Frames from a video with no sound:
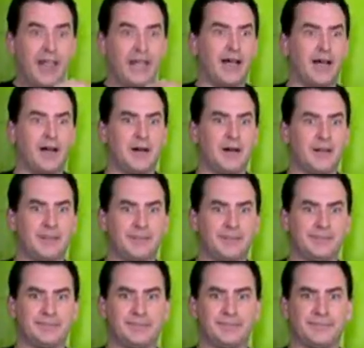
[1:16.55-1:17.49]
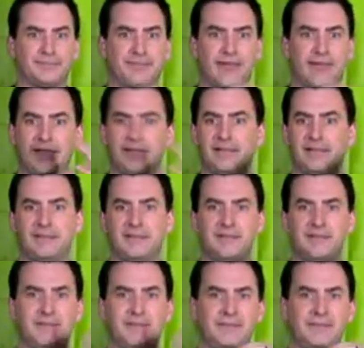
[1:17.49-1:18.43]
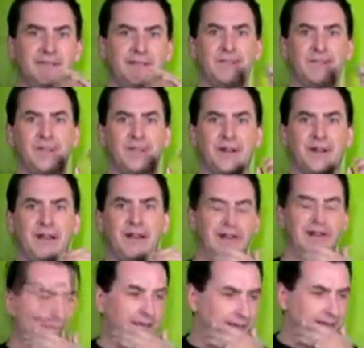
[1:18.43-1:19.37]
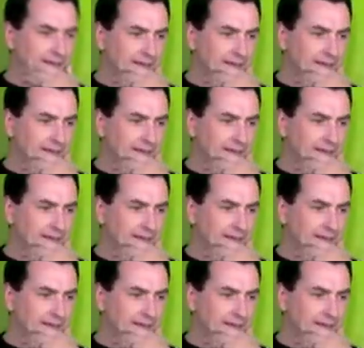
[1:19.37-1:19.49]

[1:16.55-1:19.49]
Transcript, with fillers: um, and it didn't vary